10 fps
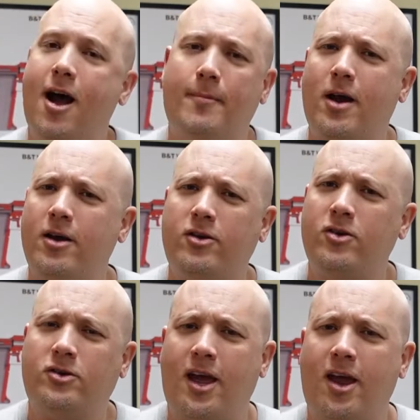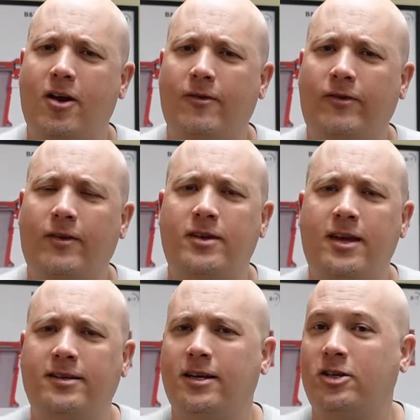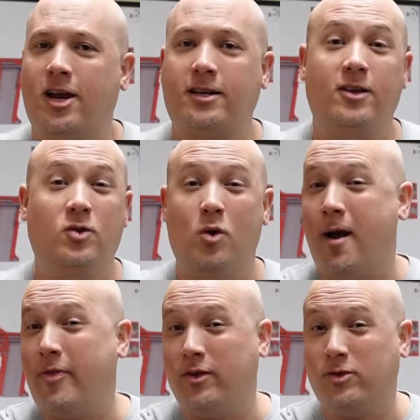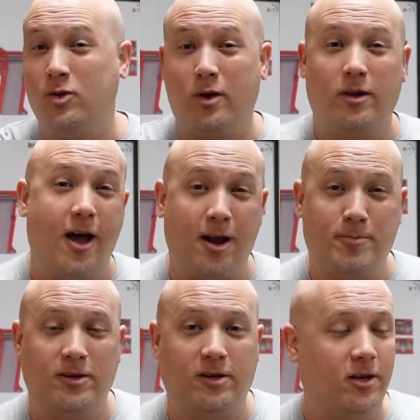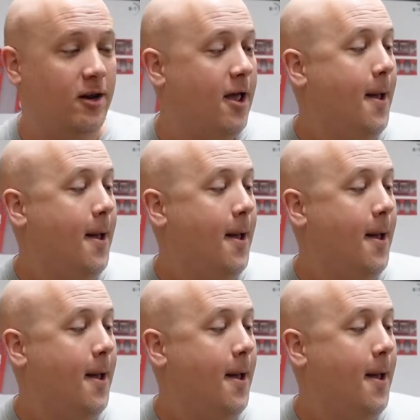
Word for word: I'm not used to AR-15s ejecting to about the two o'clock position,